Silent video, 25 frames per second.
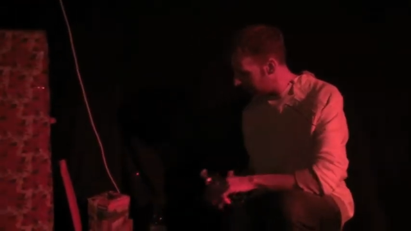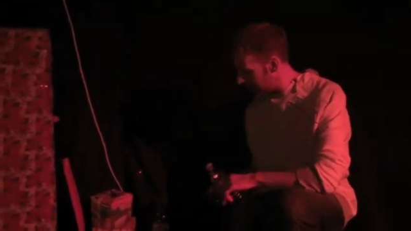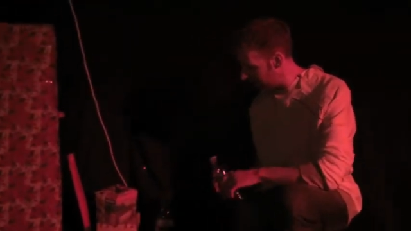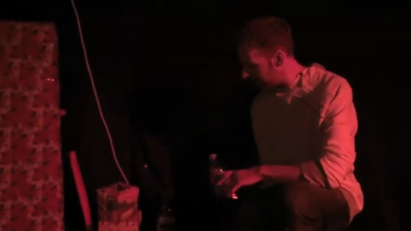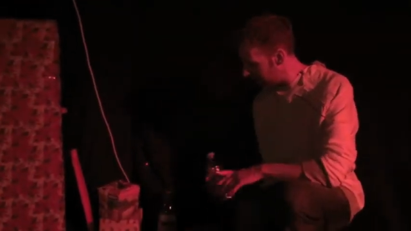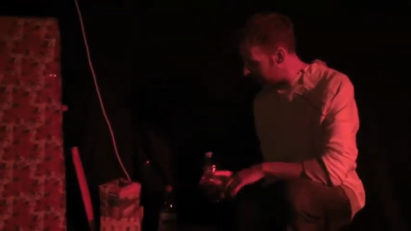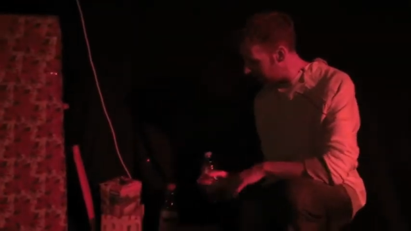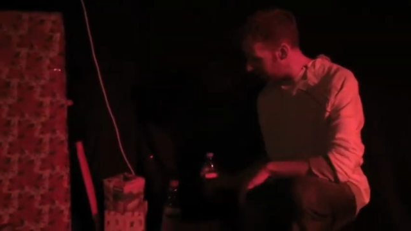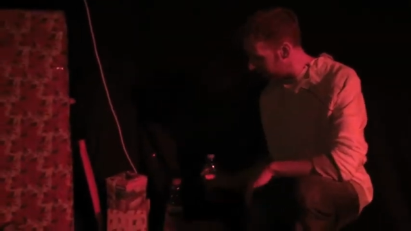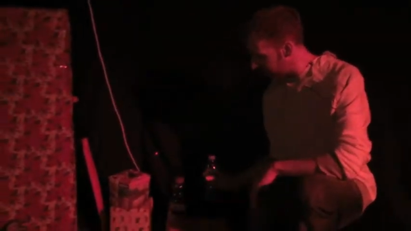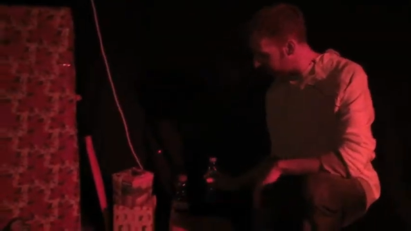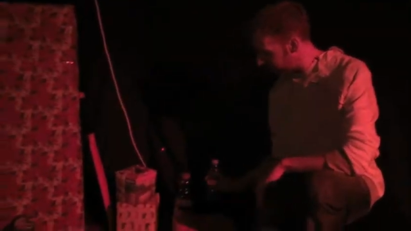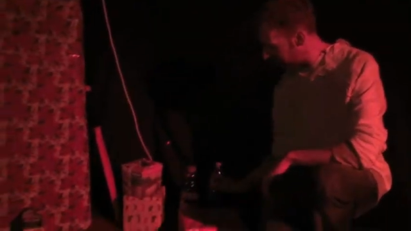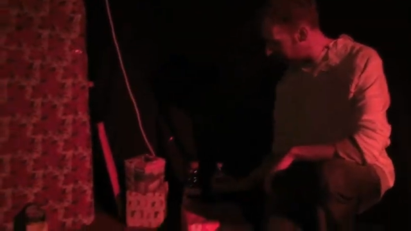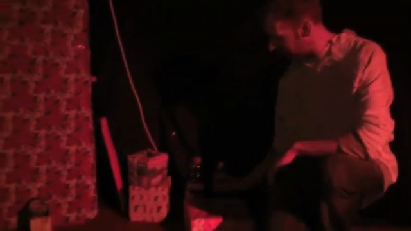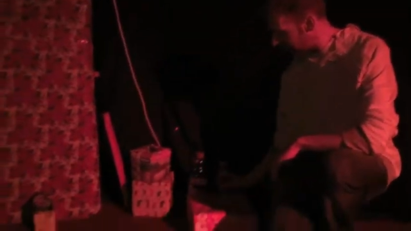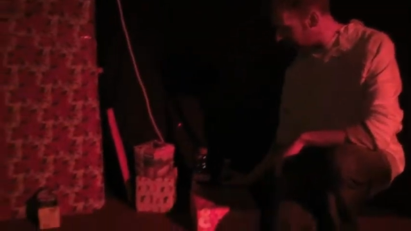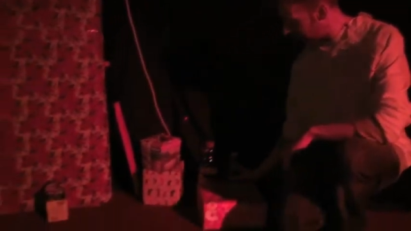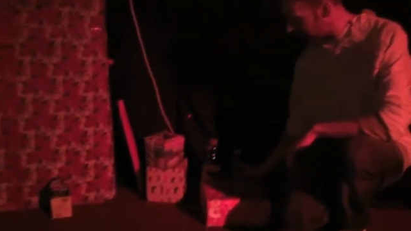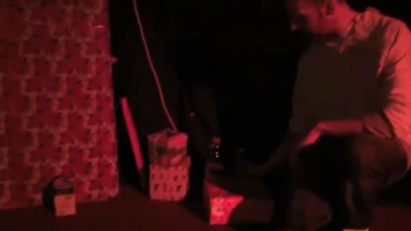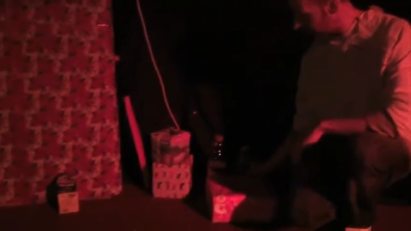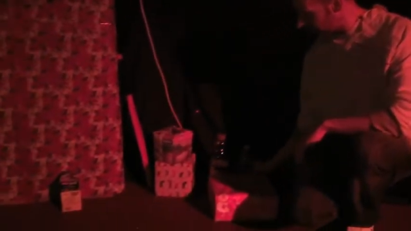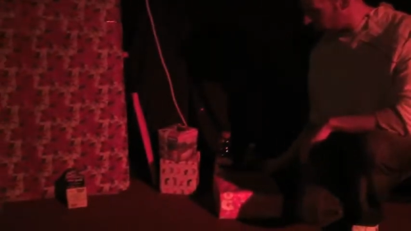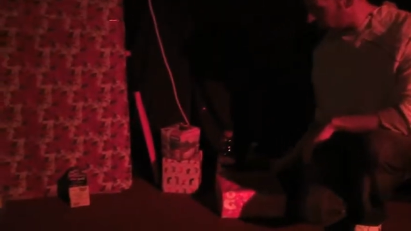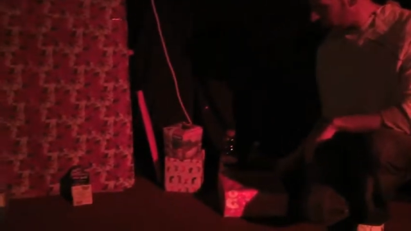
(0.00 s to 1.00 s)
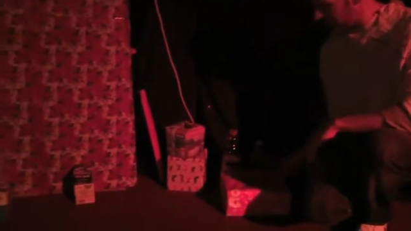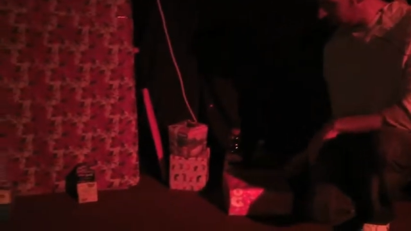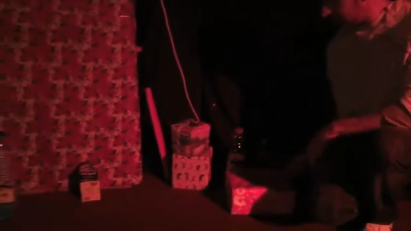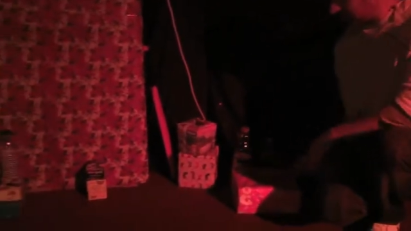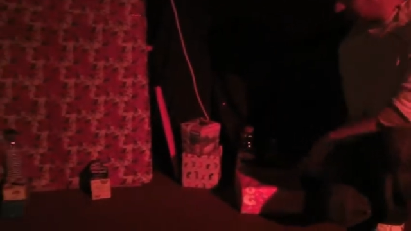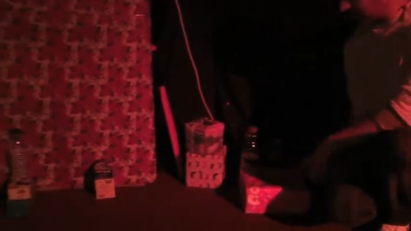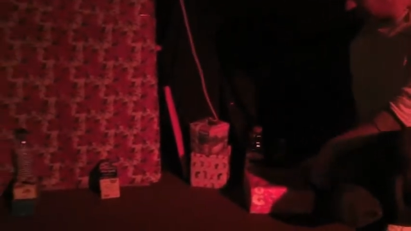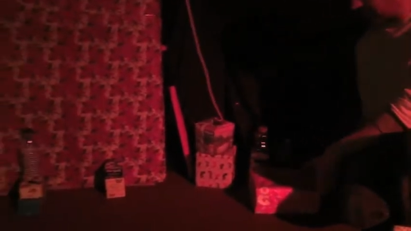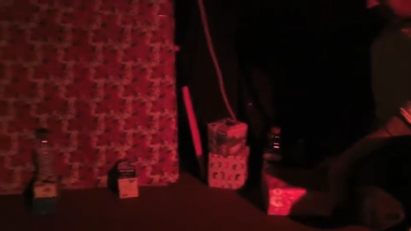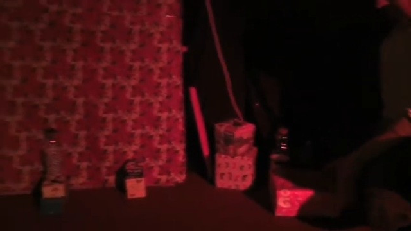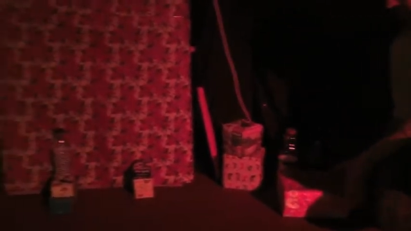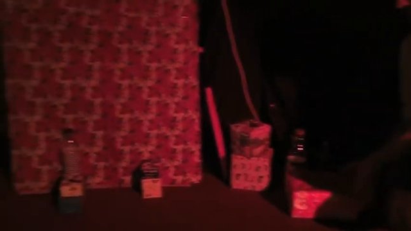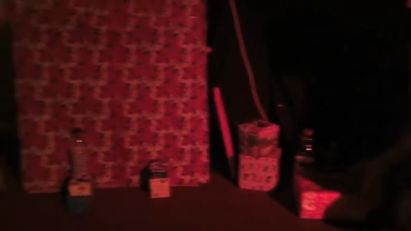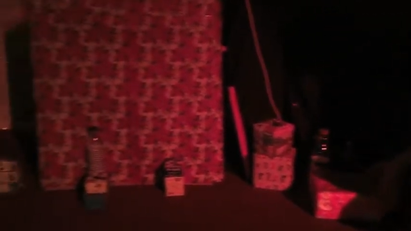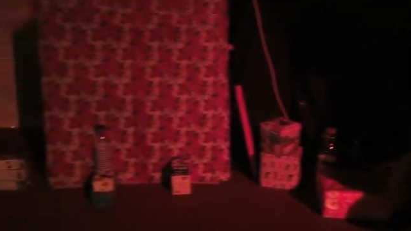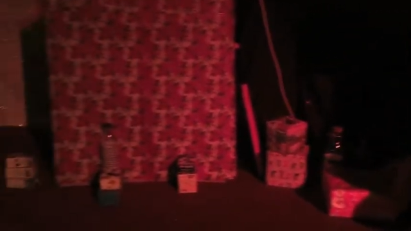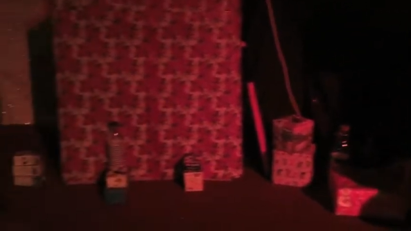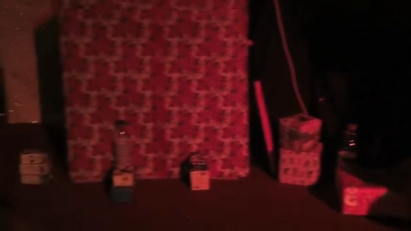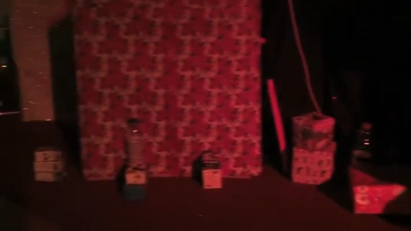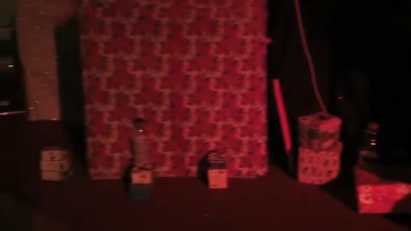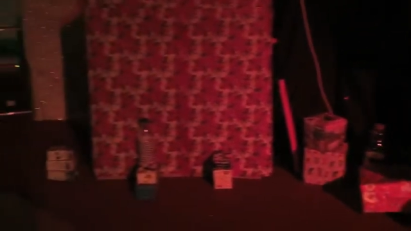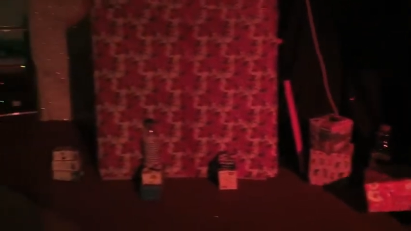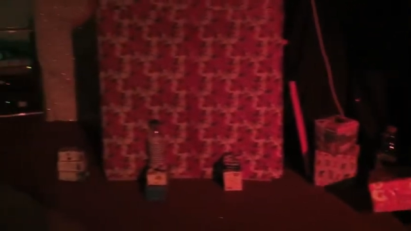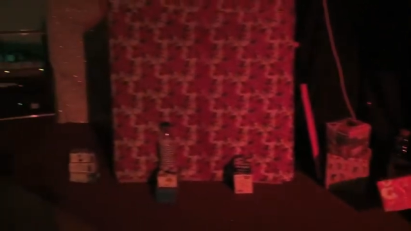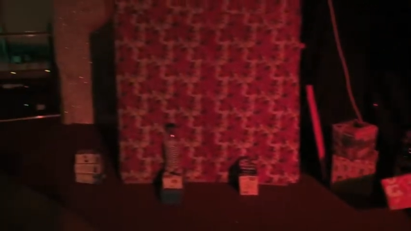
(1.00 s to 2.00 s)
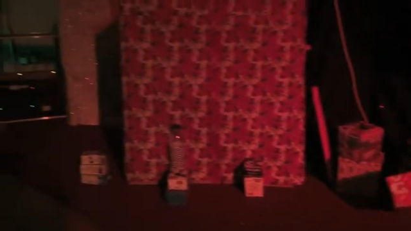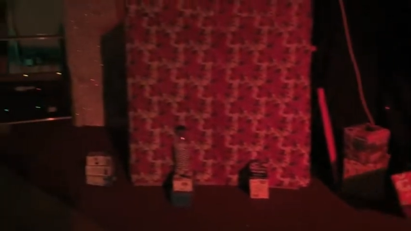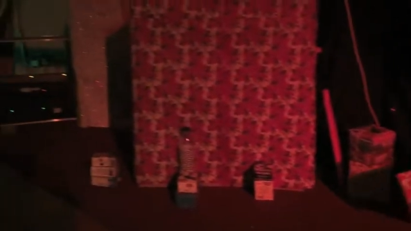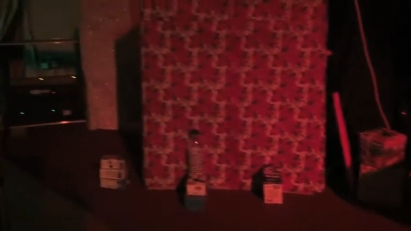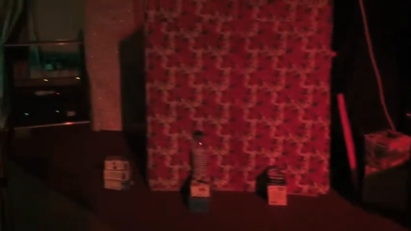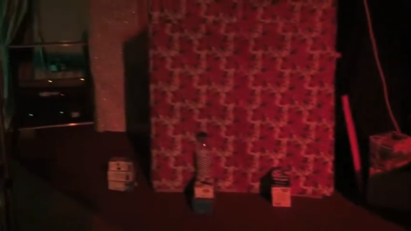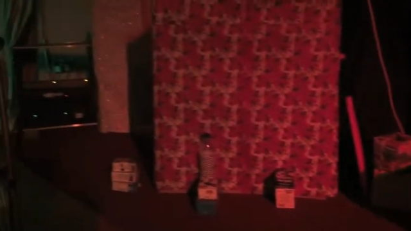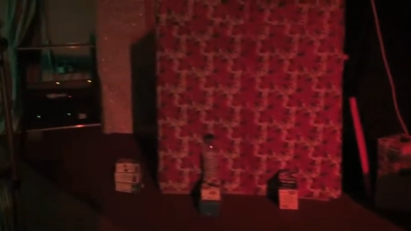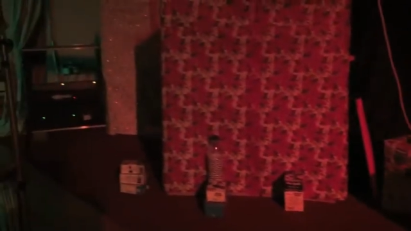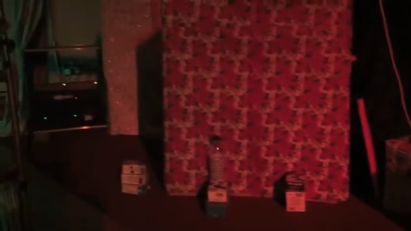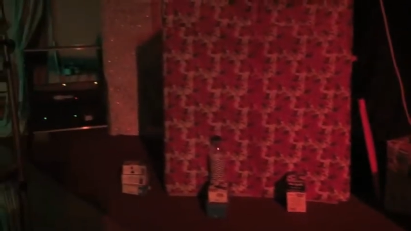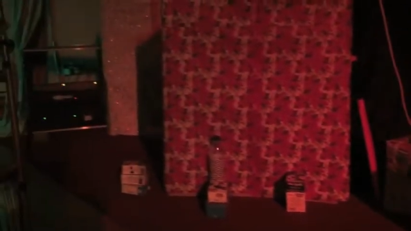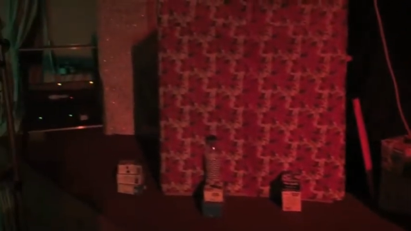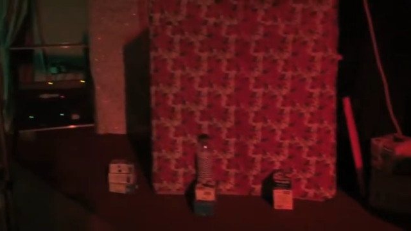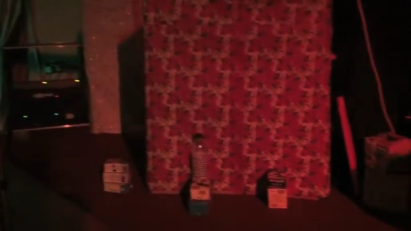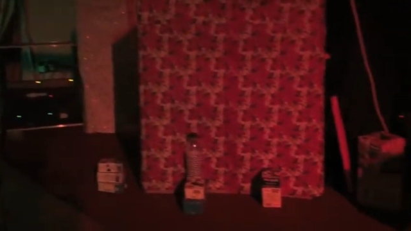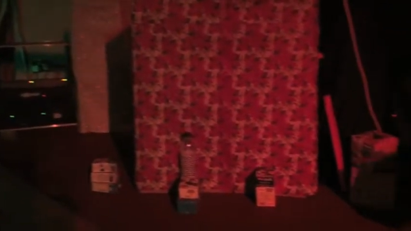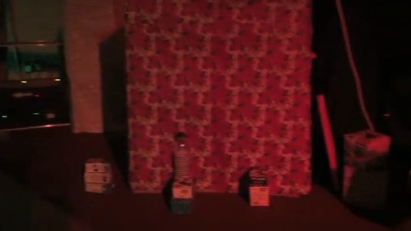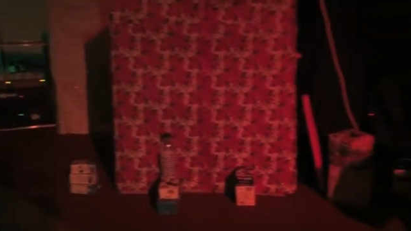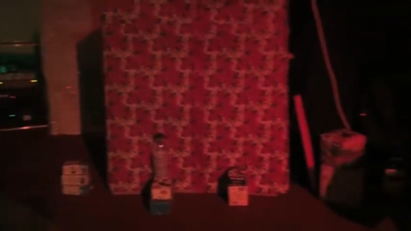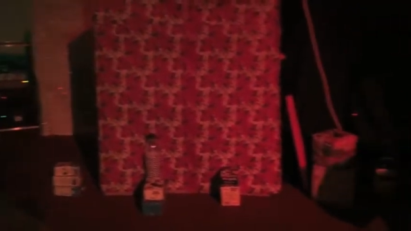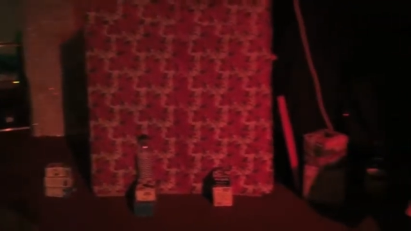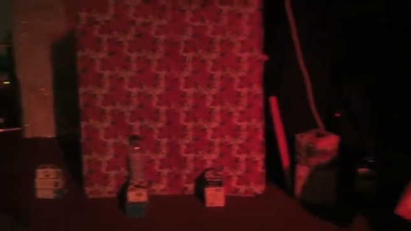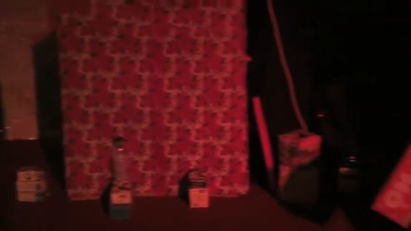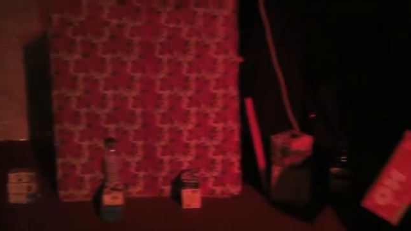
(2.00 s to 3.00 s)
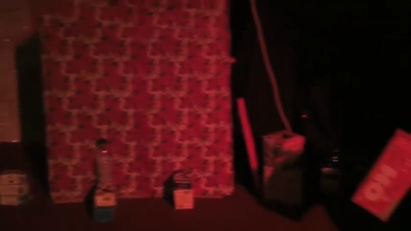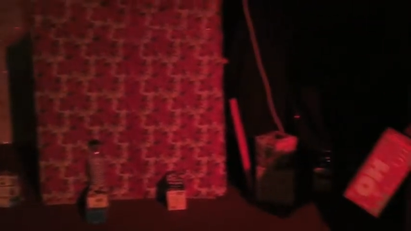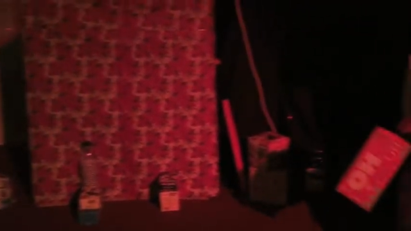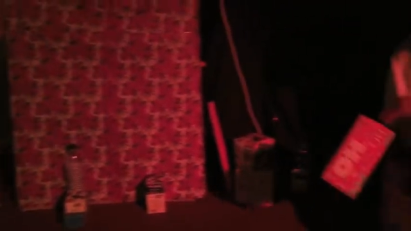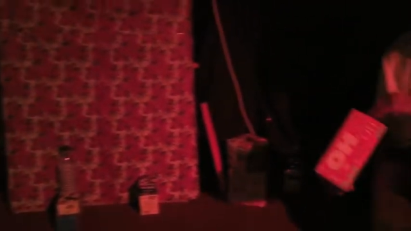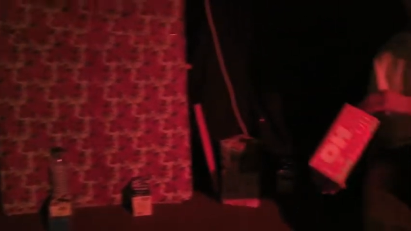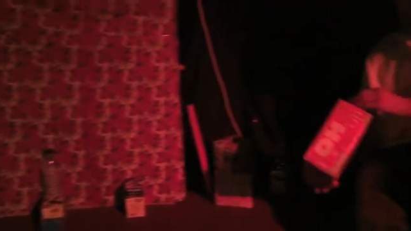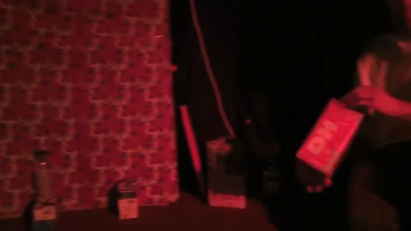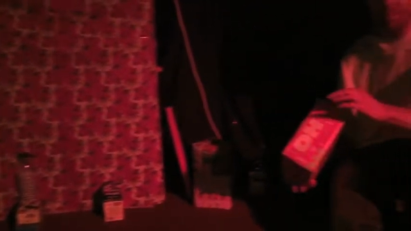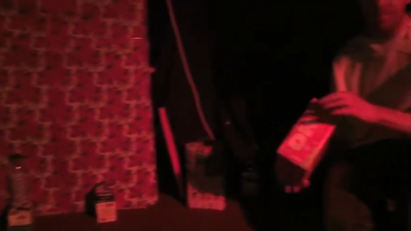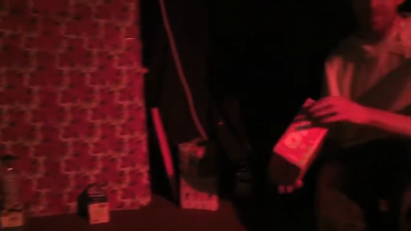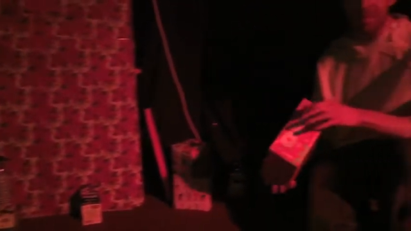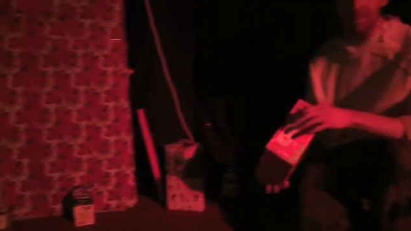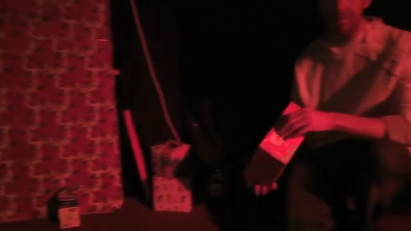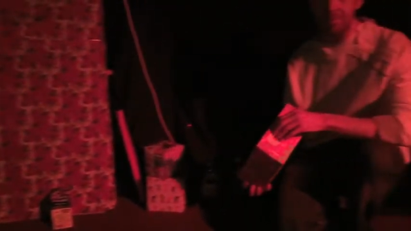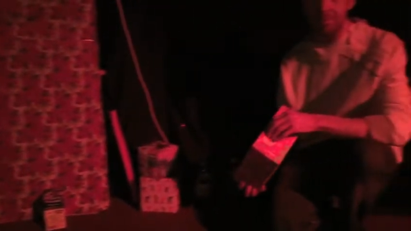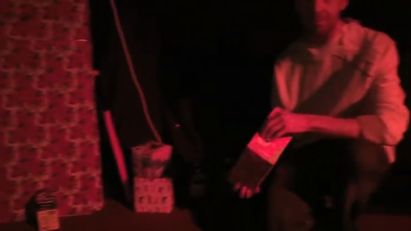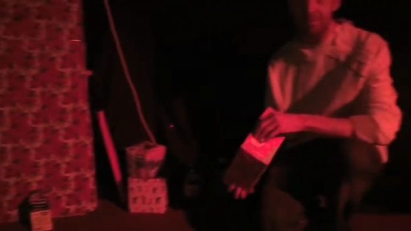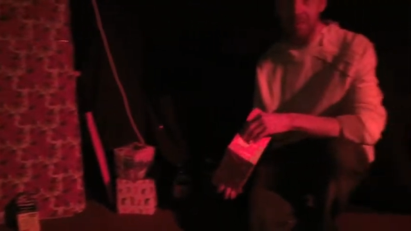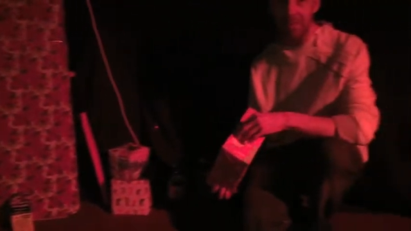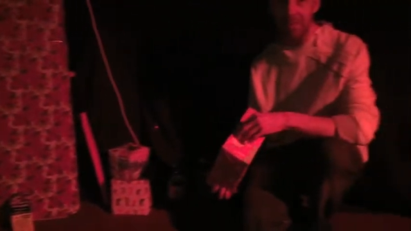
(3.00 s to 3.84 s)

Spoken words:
No face is visible, so there are no lips to read.